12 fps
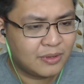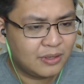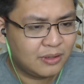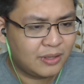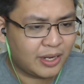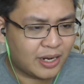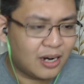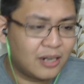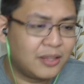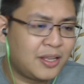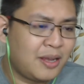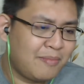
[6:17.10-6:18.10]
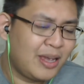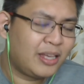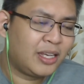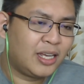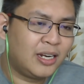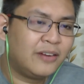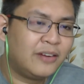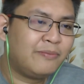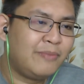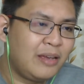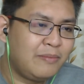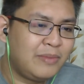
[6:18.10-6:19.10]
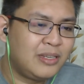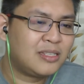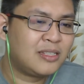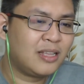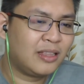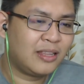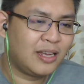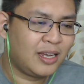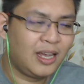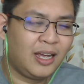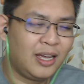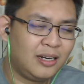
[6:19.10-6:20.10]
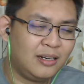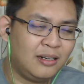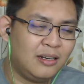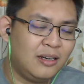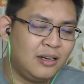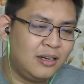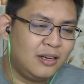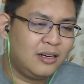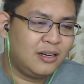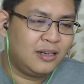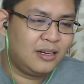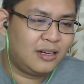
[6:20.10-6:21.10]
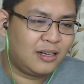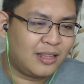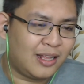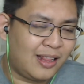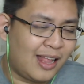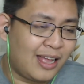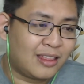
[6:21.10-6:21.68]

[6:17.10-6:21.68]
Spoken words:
Like, are they making enough babies that they can, they